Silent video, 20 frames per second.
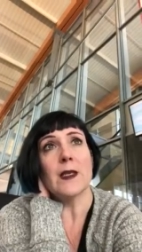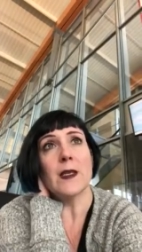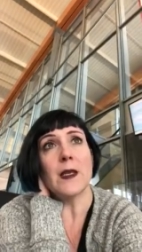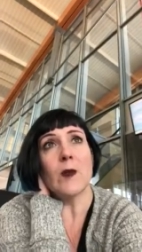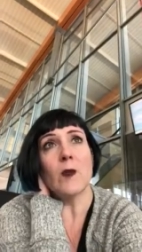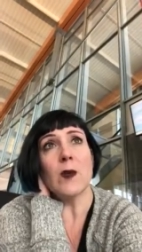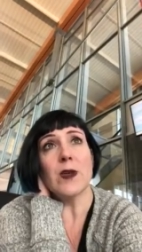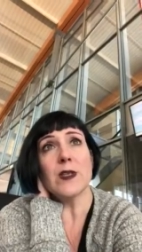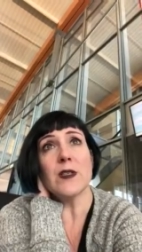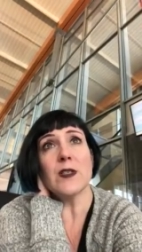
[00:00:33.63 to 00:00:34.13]

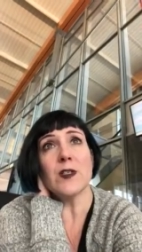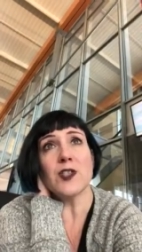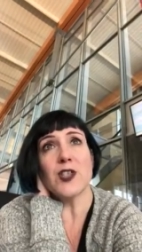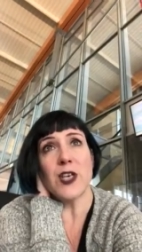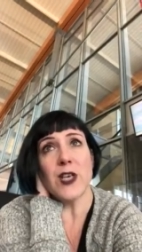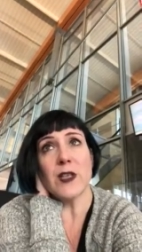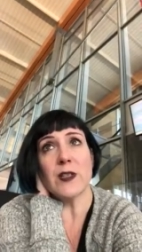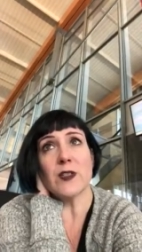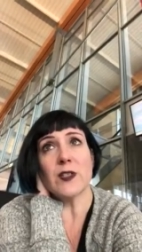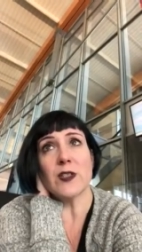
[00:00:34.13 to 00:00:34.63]
Now, one of the
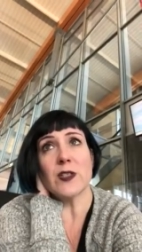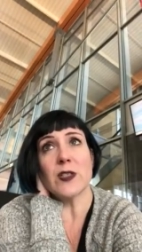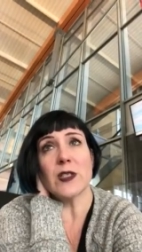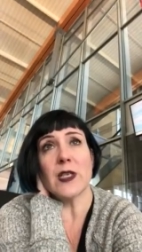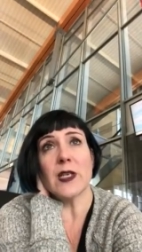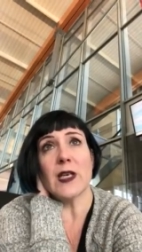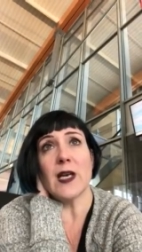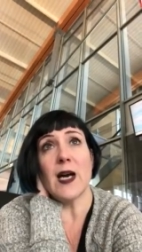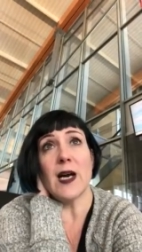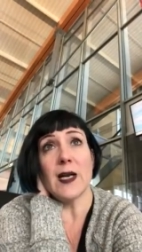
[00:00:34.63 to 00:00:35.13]
challenges
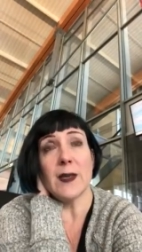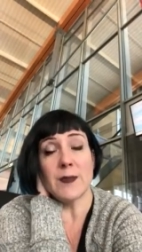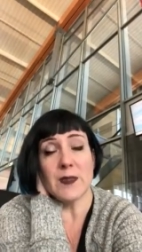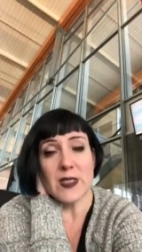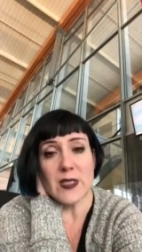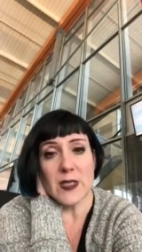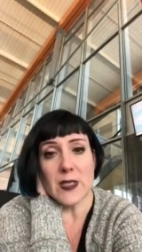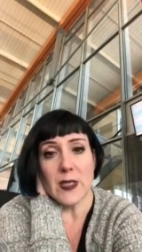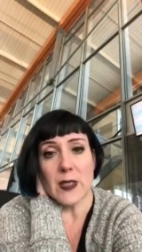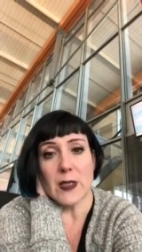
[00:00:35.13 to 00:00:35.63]
that I'm
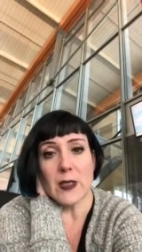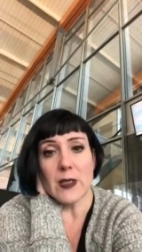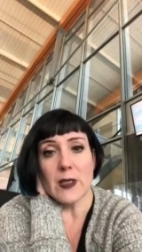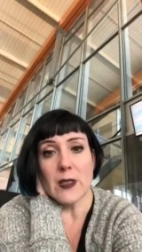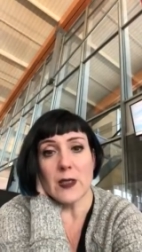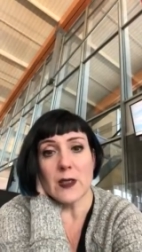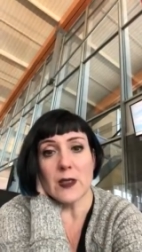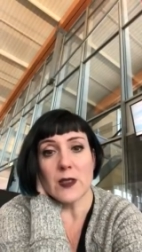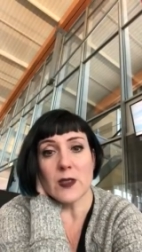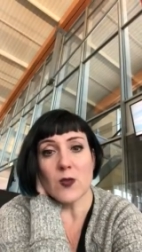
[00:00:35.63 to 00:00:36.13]
seeing
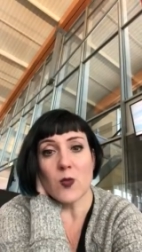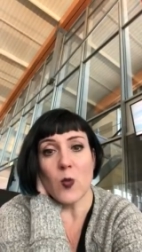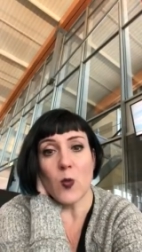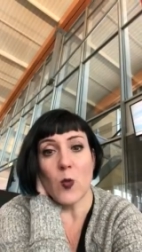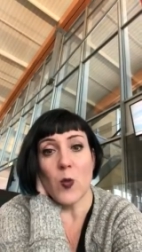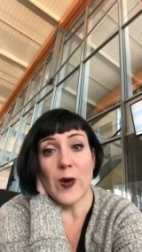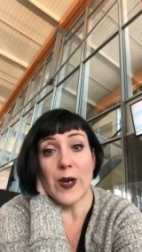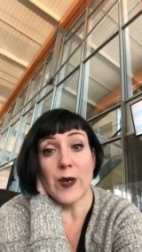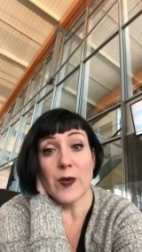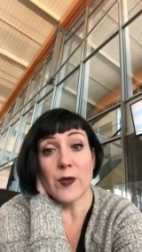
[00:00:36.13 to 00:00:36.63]
is
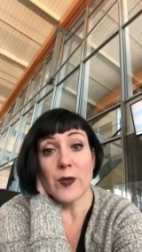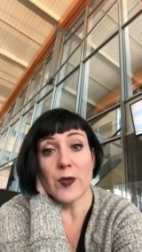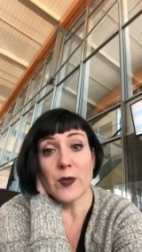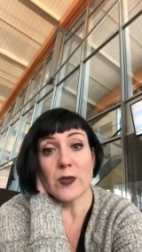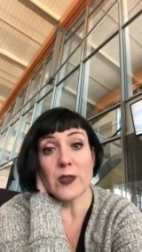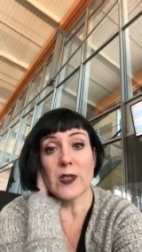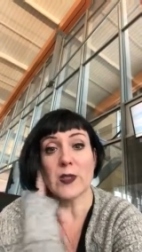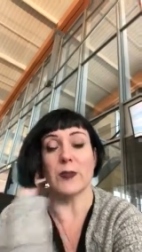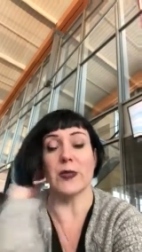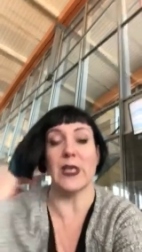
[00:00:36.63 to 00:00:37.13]
where
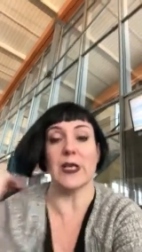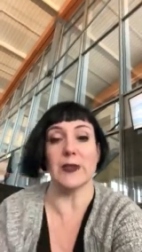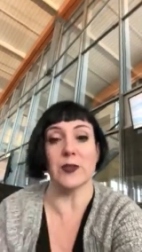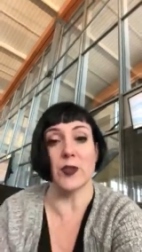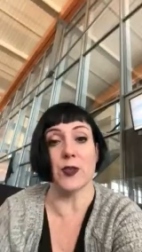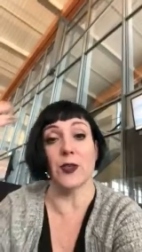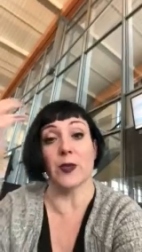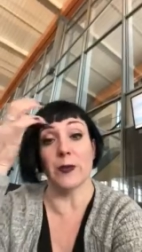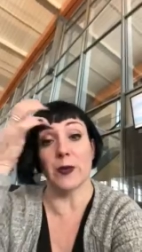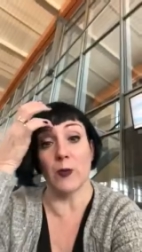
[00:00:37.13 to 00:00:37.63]
those
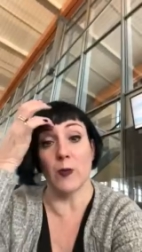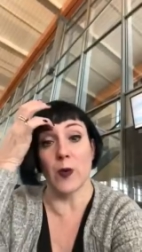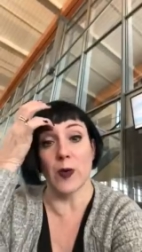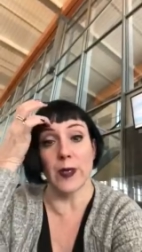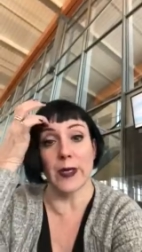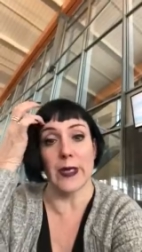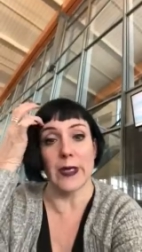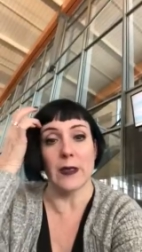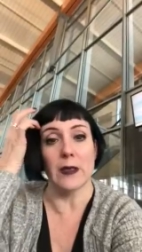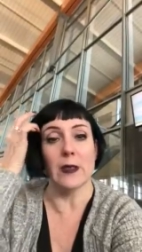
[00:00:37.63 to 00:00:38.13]
DBAs are going to be
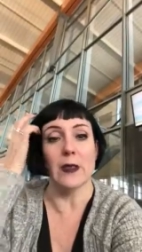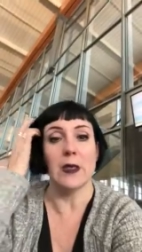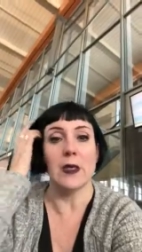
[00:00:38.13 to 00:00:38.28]
working.